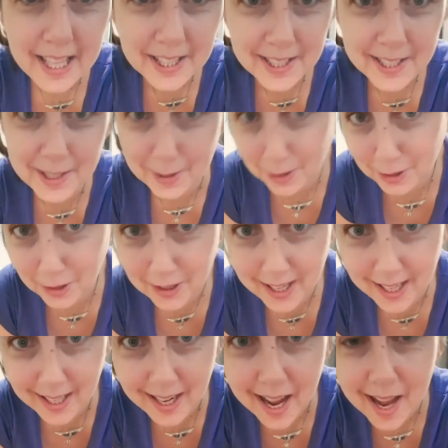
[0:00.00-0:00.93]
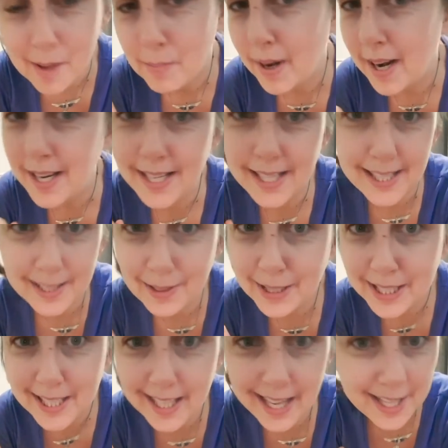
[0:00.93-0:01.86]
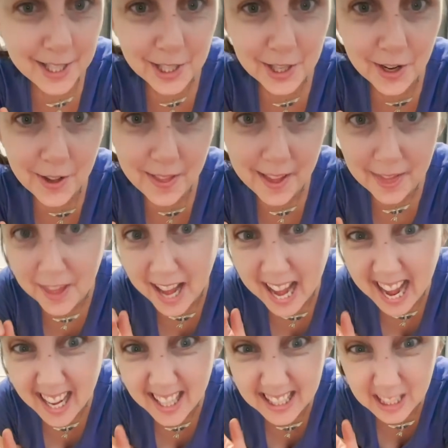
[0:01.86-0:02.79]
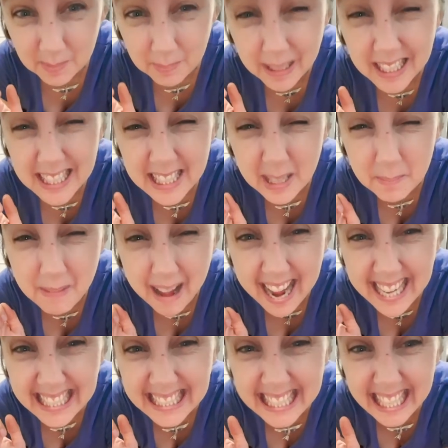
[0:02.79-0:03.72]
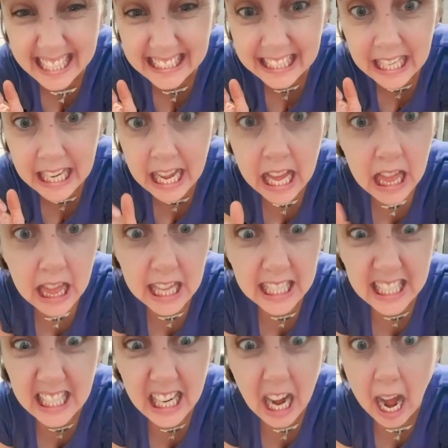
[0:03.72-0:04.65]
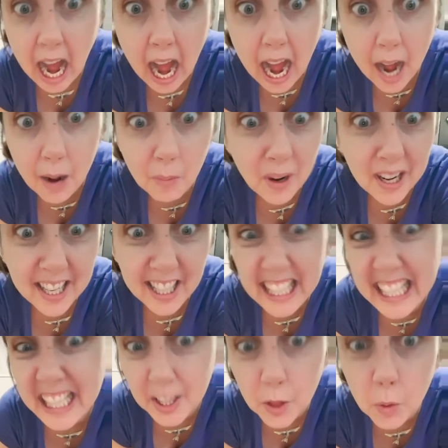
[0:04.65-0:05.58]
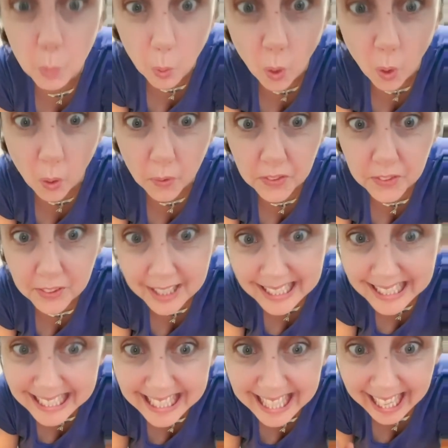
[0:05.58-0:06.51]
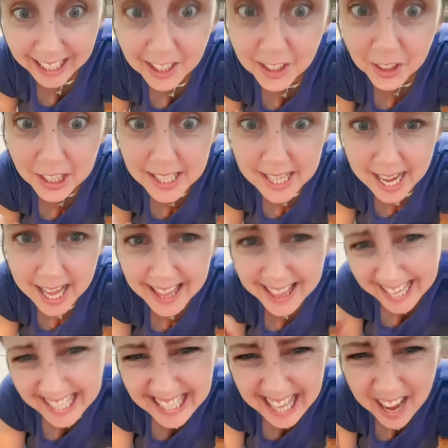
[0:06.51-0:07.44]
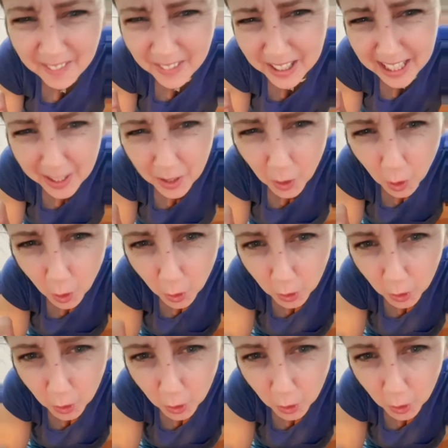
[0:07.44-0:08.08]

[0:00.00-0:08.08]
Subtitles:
It's still cooking, but I just wanted to let you know that the house smells amazing. I want to lick the walls. It's that good. Let's have a little